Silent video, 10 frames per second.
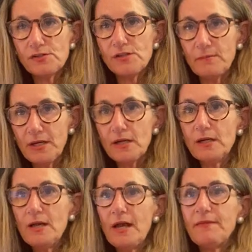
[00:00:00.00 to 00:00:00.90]
stomach.
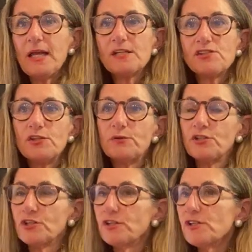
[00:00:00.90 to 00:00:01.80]
And that has to do with
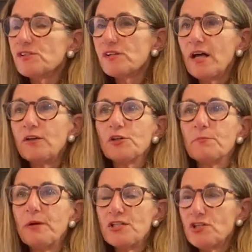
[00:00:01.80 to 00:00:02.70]
your cooking style, your
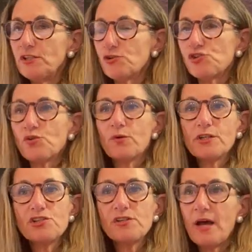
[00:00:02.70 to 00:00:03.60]
budget, your
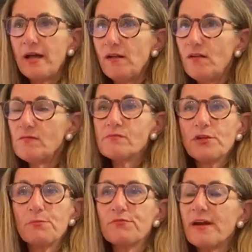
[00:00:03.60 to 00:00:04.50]
storage style,
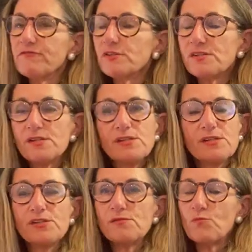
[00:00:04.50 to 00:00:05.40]
your
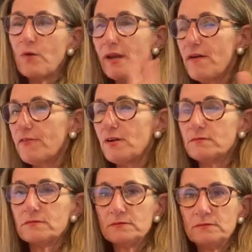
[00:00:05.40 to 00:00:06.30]
preferences, whatever.
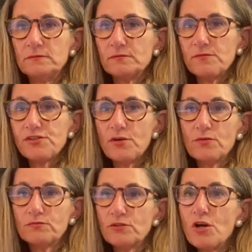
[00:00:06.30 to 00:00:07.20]

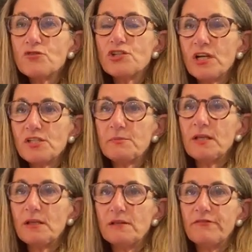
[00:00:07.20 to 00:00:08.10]
So no
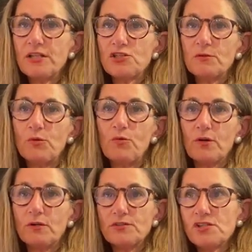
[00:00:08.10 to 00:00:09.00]
judgment in the vegetable
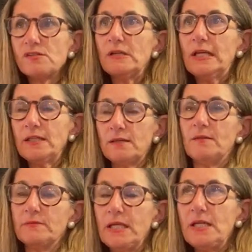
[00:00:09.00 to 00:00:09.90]
world. Just eat
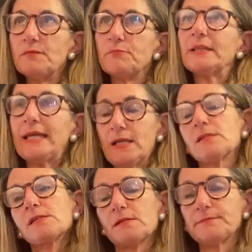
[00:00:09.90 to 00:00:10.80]
them. Eat
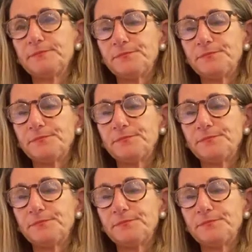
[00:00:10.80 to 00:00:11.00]
plants.